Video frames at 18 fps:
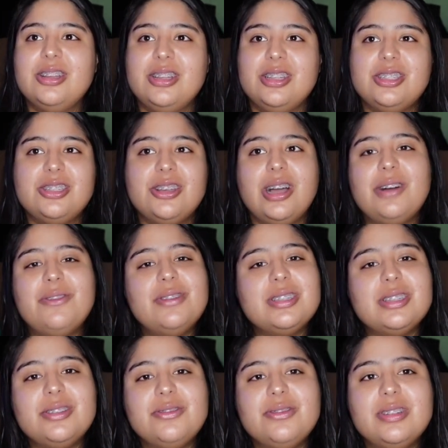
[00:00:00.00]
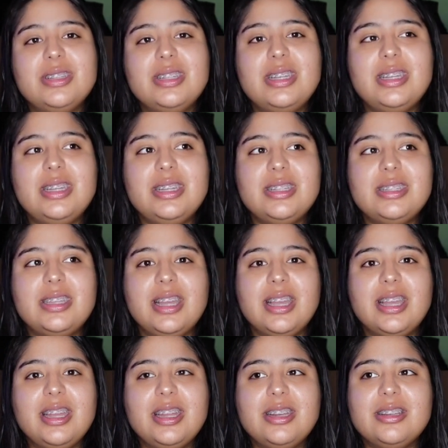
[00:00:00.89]
So I wasn't really
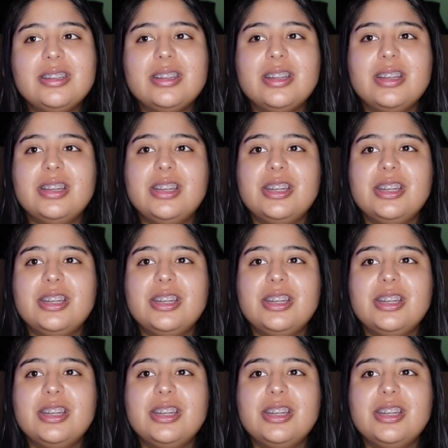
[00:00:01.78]
taking